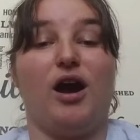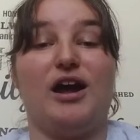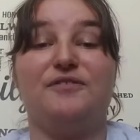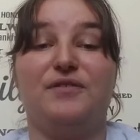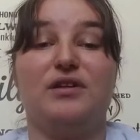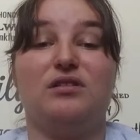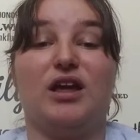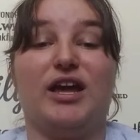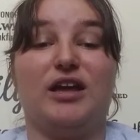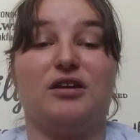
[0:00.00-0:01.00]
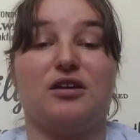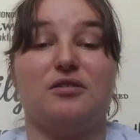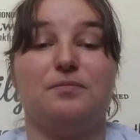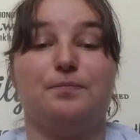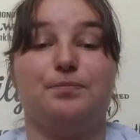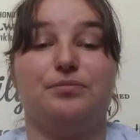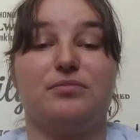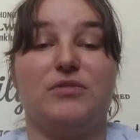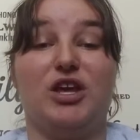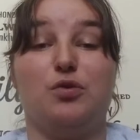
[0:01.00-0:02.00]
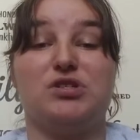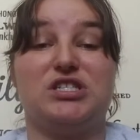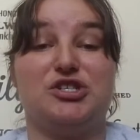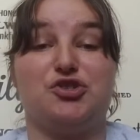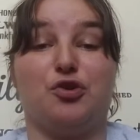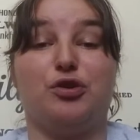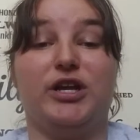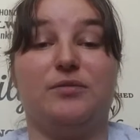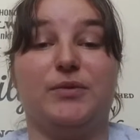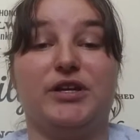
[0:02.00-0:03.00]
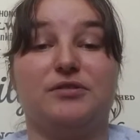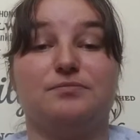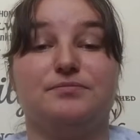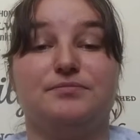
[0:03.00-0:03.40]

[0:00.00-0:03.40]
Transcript: I feel like he was destroying me.